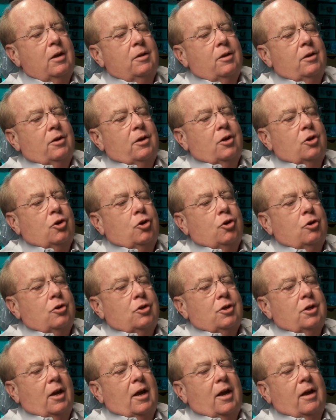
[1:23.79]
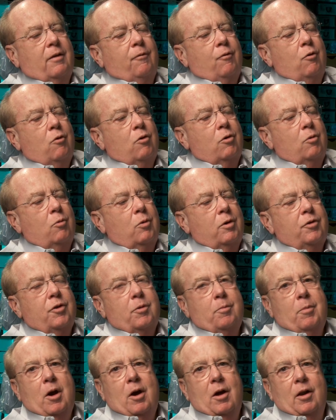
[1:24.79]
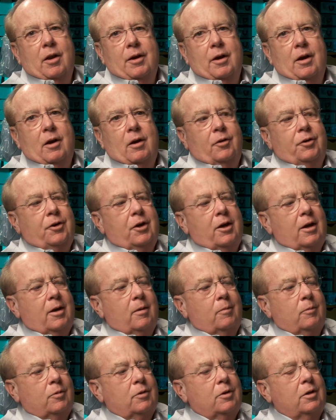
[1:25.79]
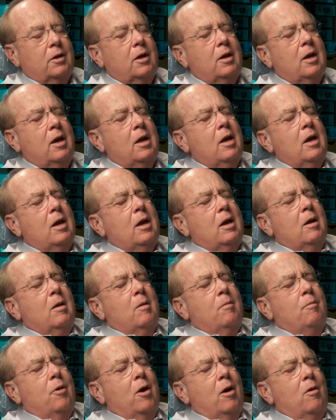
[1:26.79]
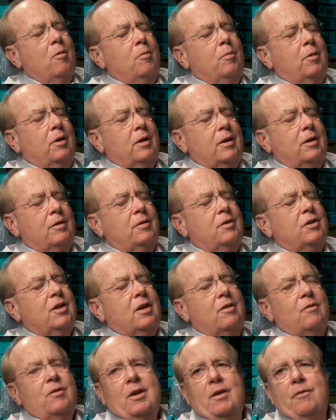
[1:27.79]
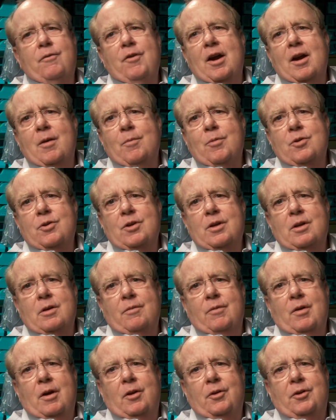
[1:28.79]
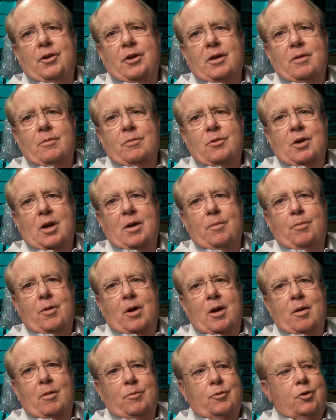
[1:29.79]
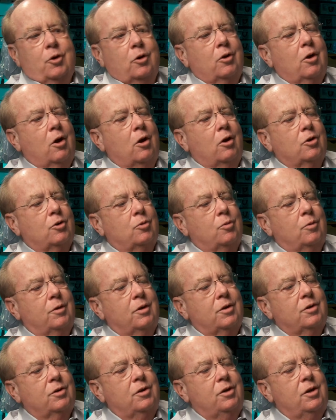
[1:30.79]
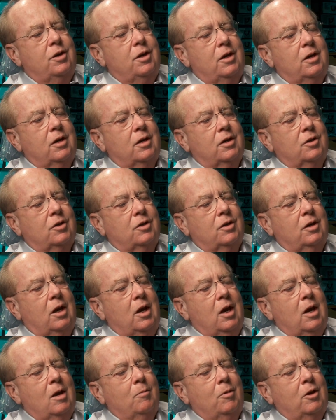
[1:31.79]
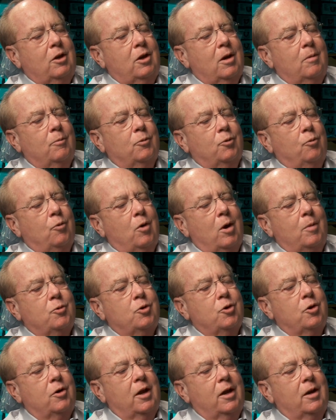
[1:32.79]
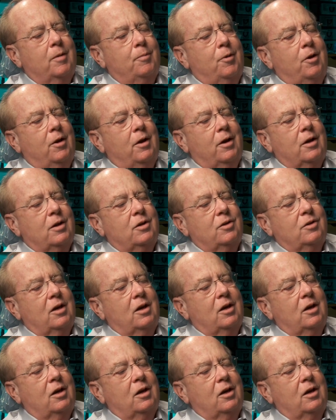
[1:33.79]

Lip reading: the disc should slide forward with the ball at all times. Probably 75% of all TMJ problems are caused when this disc becomes ruptured out of place,